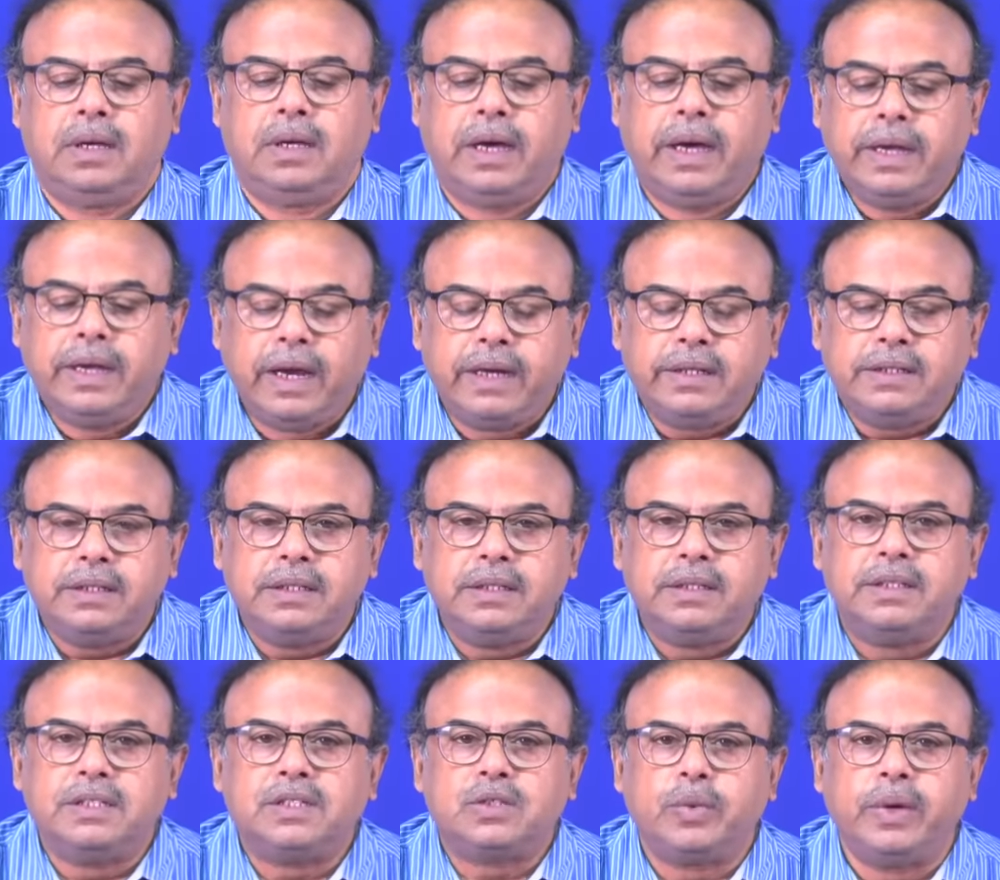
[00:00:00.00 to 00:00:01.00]
I write it in
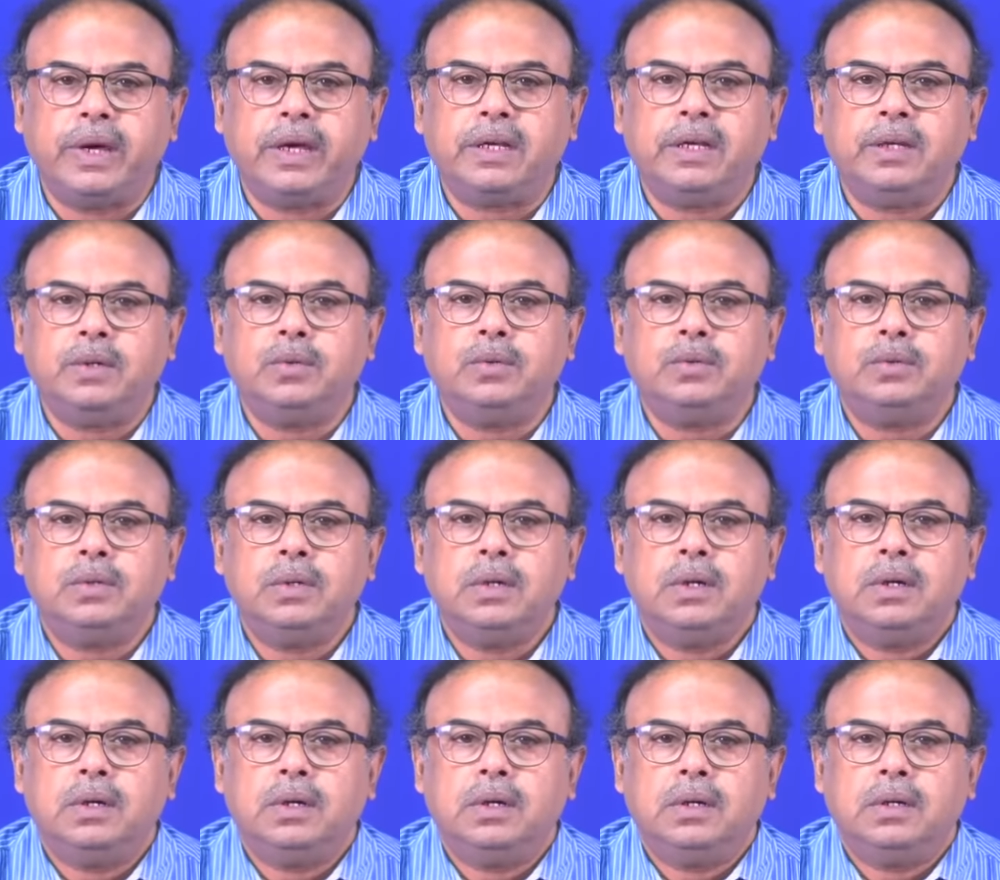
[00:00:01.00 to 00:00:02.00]
this way, and you
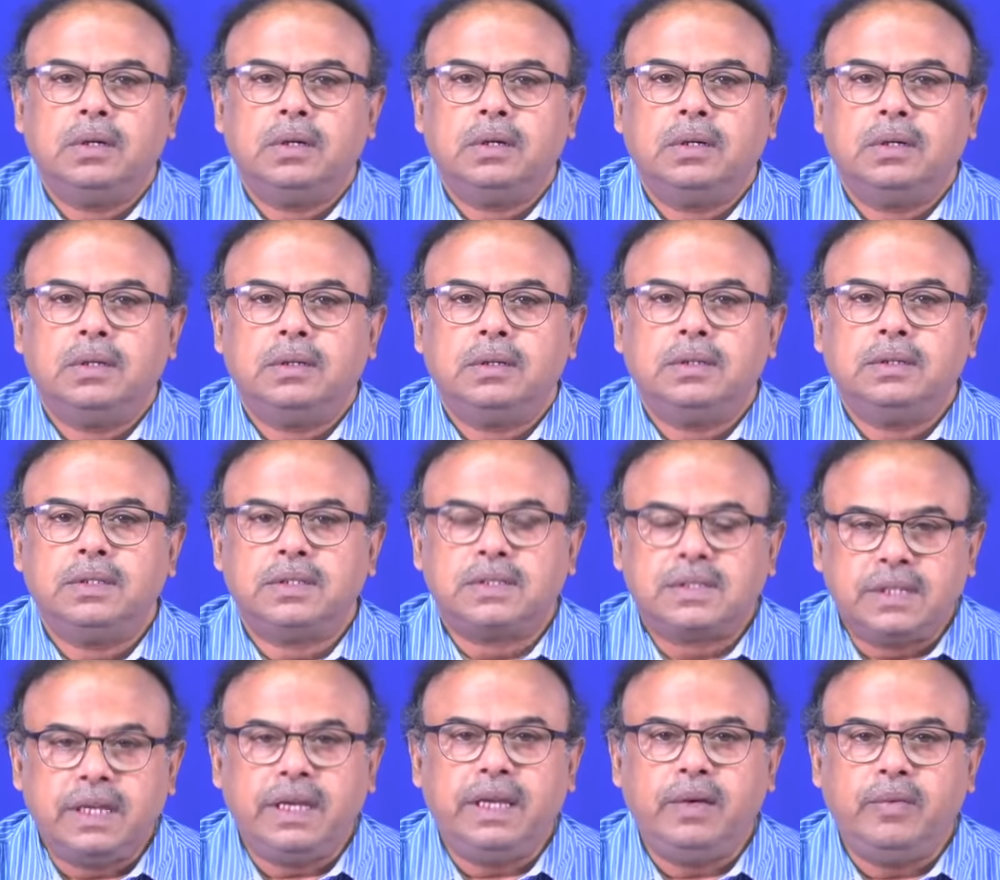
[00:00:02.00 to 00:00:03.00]
just
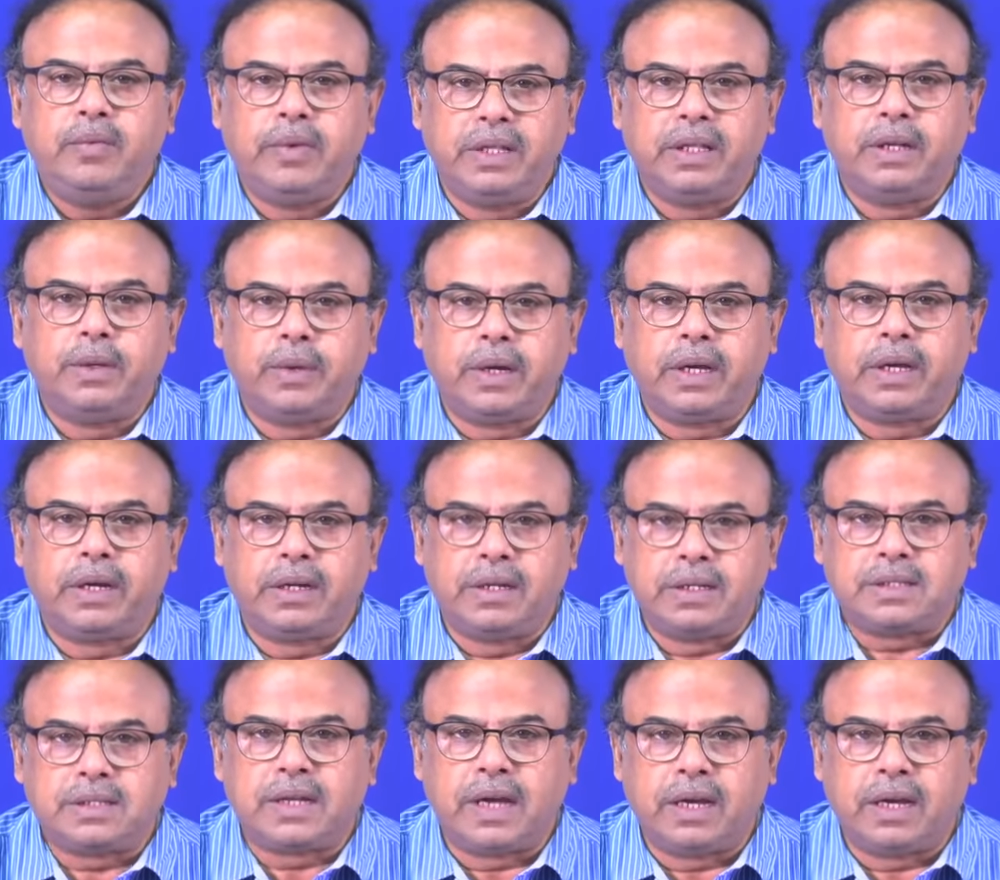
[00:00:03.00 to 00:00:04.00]
see whether you can
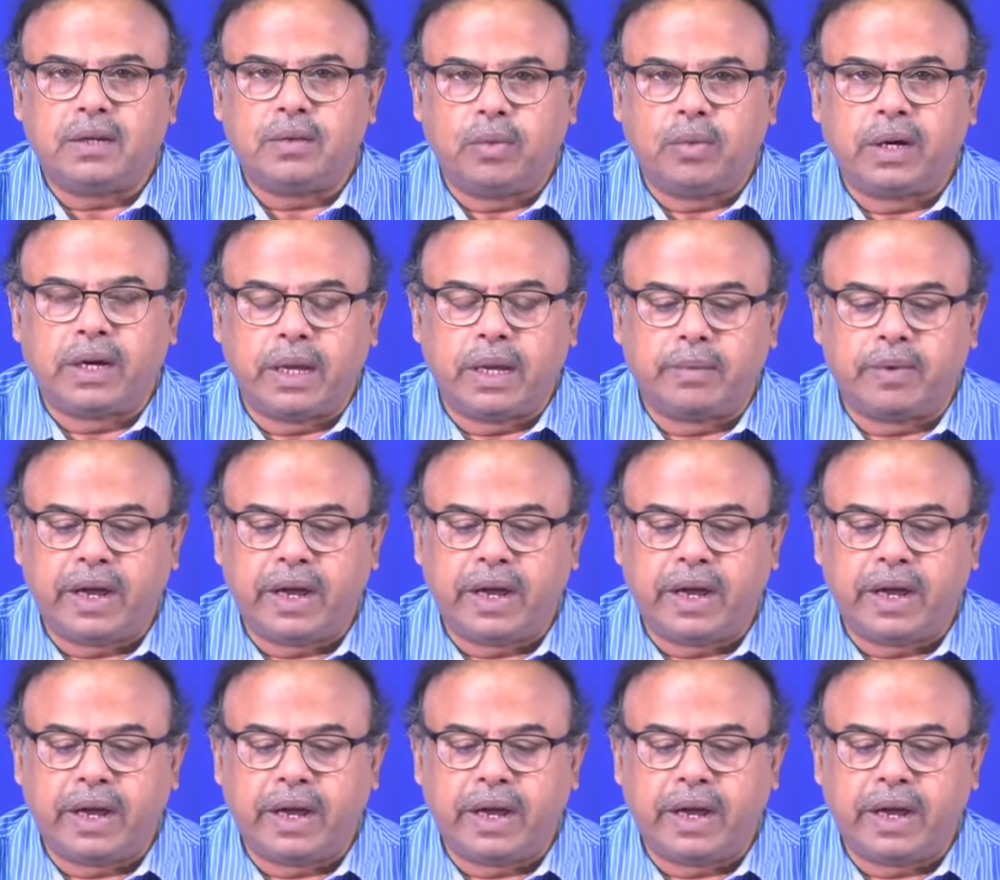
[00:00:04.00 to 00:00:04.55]
understand what I am